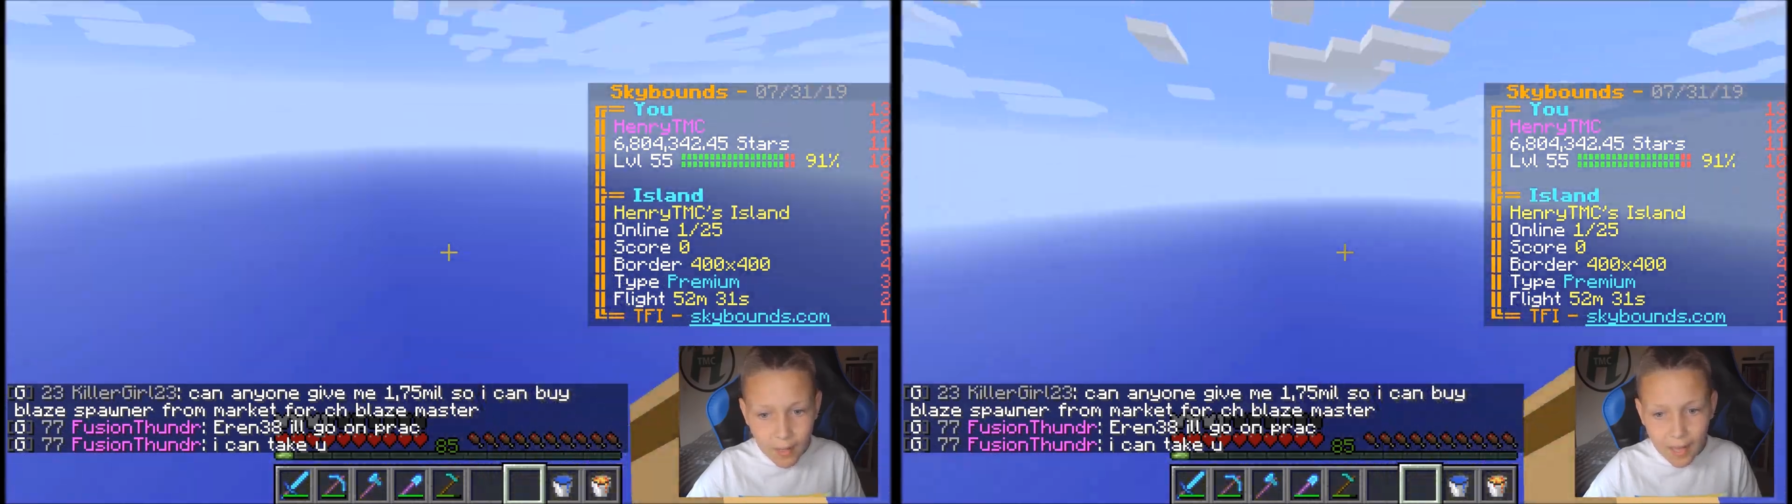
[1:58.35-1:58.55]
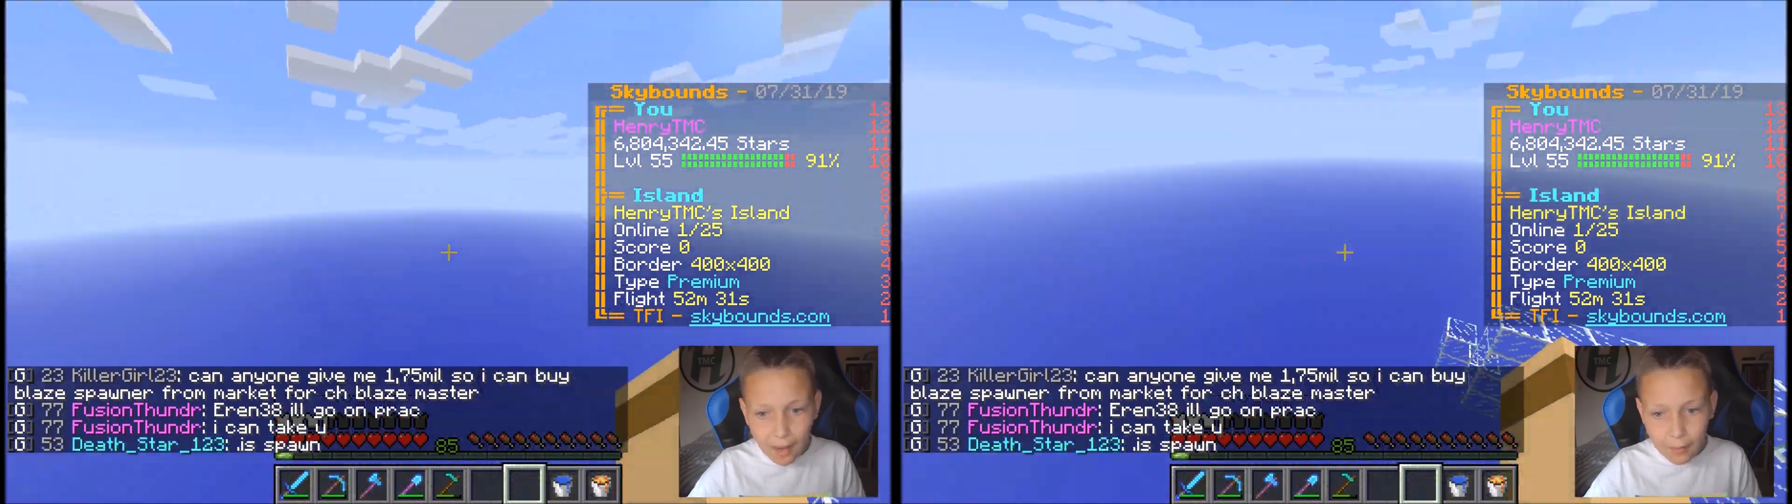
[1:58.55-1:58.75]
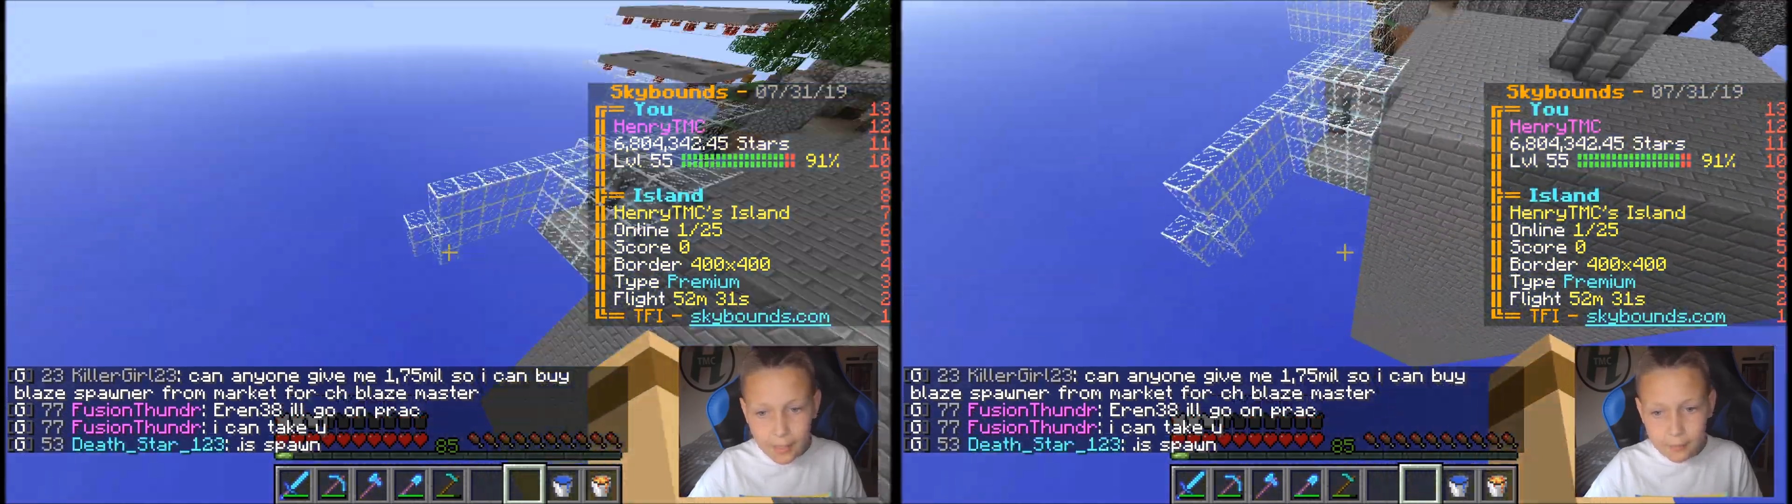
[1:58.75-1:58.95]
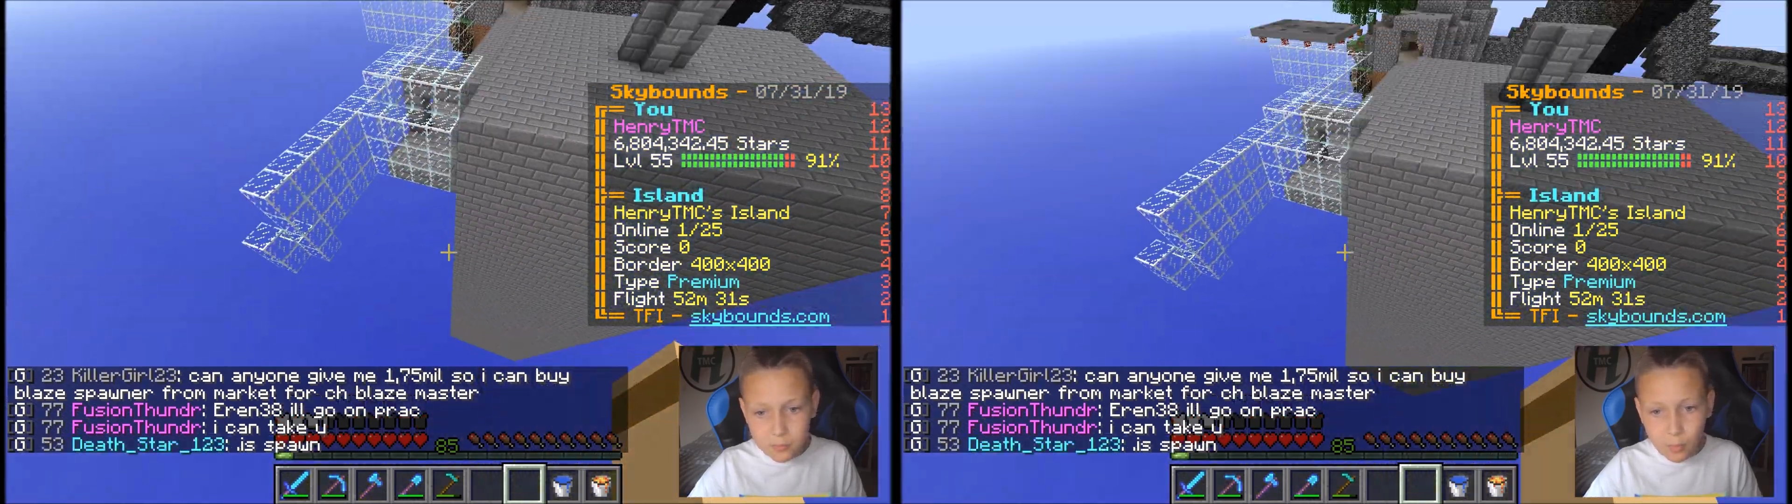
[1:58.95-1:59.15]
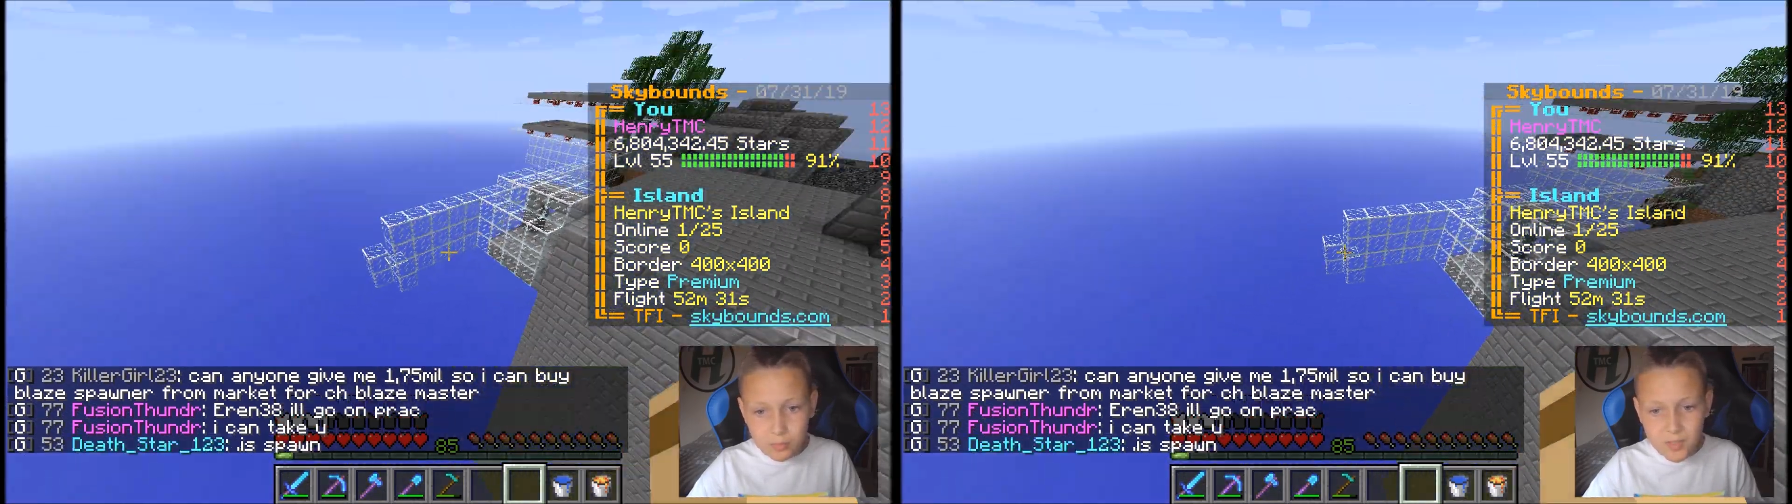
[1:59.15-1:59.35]
out here as
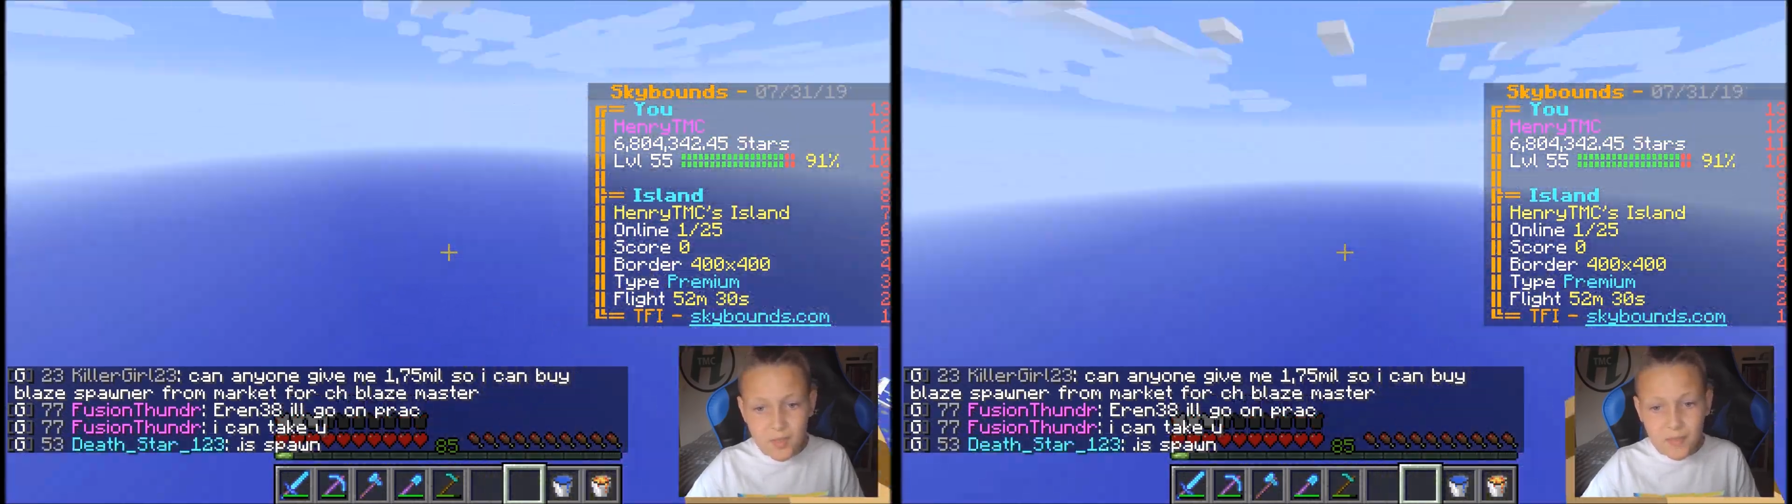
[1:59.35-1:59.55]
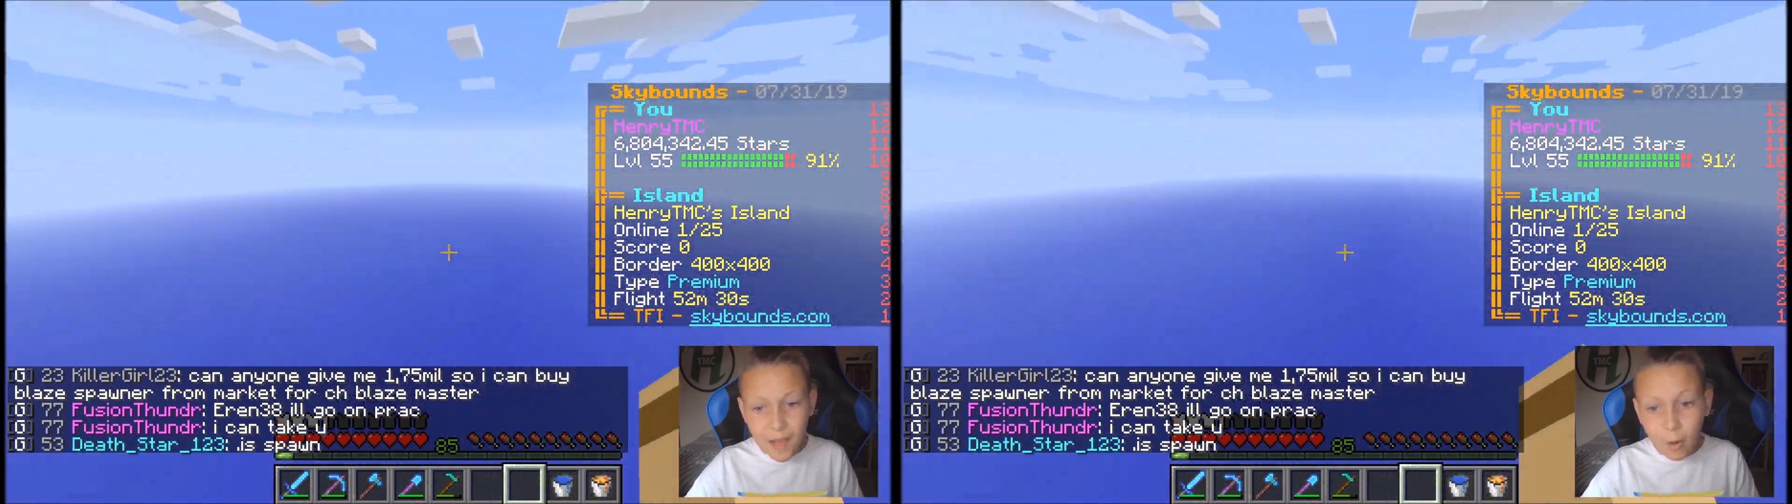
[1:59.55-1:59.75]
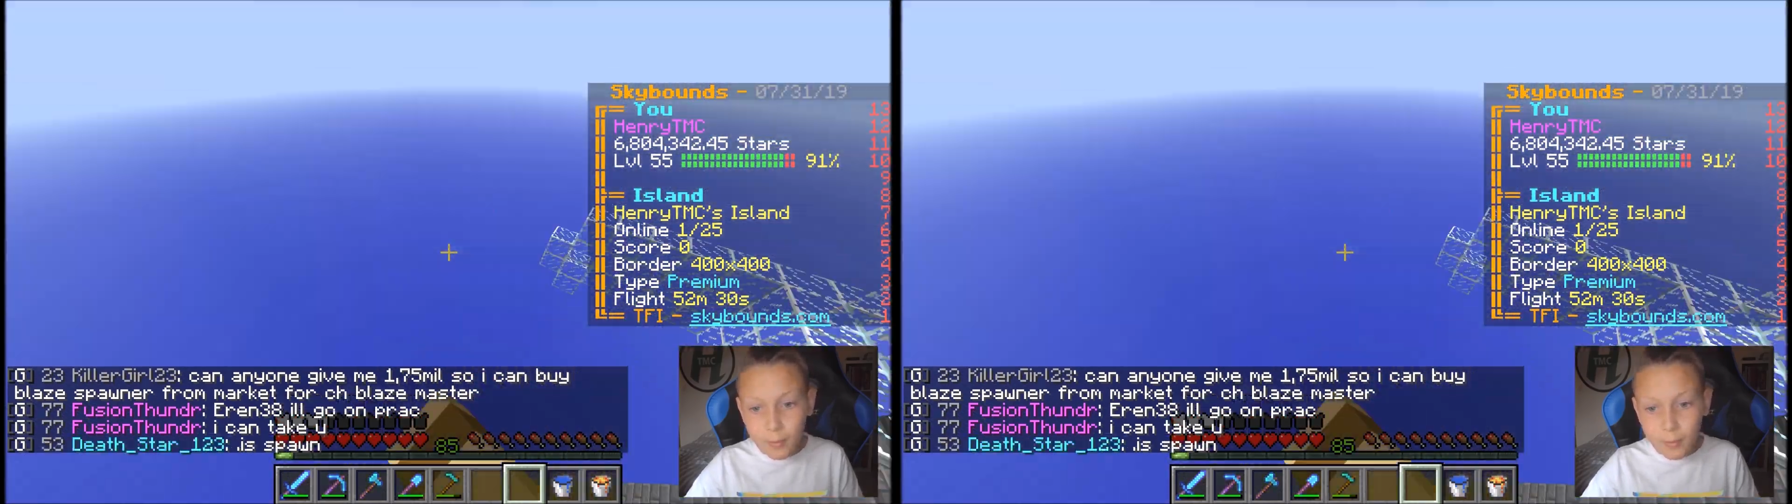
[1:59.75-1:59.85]
well so then that will